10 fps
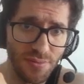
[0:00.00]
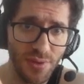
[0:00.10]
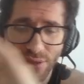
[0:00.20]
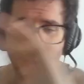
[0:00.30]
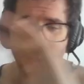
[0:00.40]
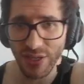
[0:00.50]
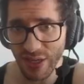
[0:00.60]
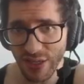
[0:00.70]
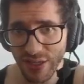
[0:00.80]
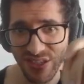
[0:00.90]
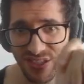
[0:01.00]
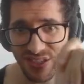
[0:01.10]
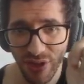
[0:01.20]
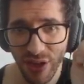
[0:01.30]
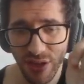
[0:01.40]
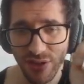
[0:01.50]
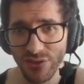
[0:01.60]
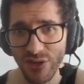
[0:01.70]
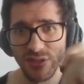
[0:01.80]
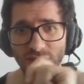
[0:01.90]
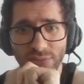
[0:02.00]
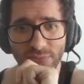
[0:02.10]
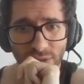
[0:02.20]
at least like something, trying to